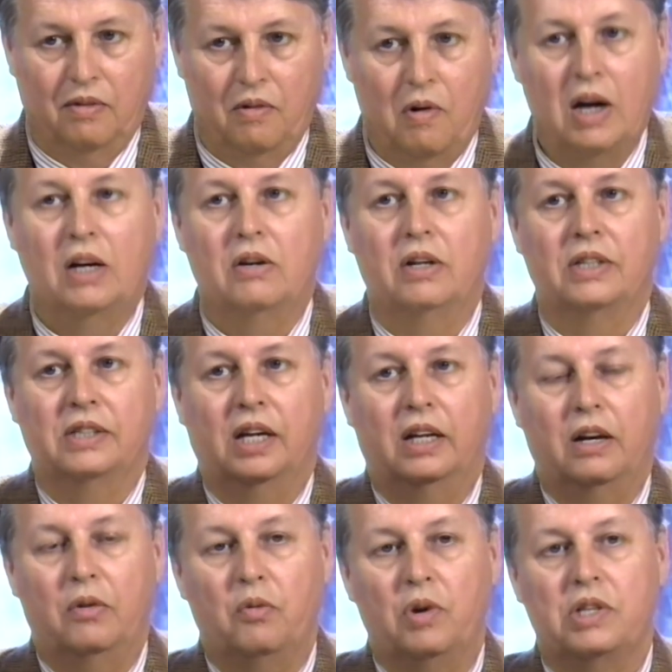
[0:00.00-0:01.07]
One calls that
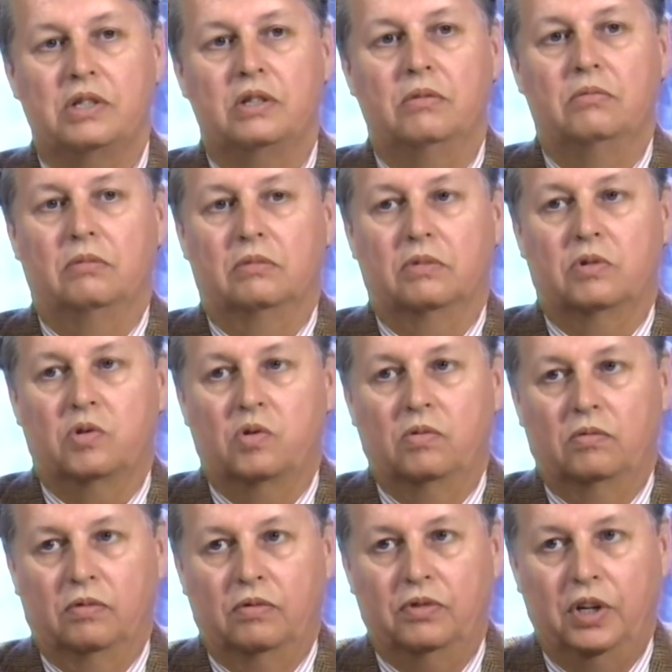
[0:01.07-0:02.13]
in wisdom
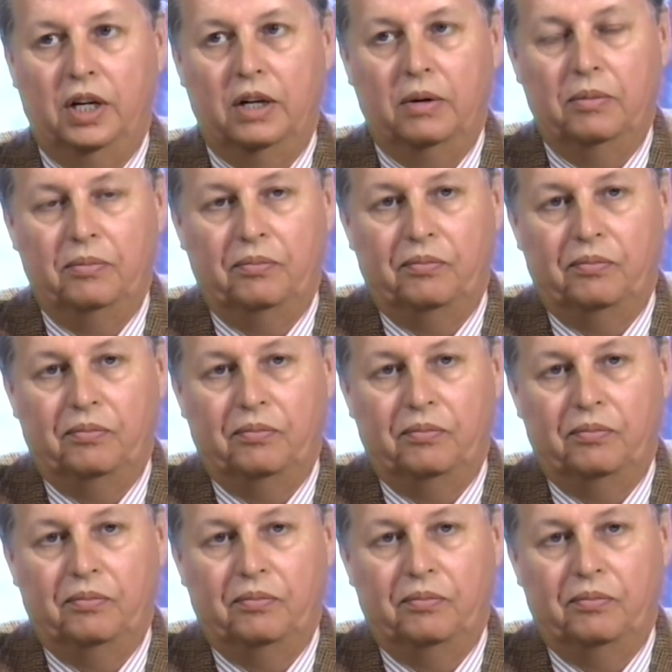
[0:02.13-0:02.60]
freedom.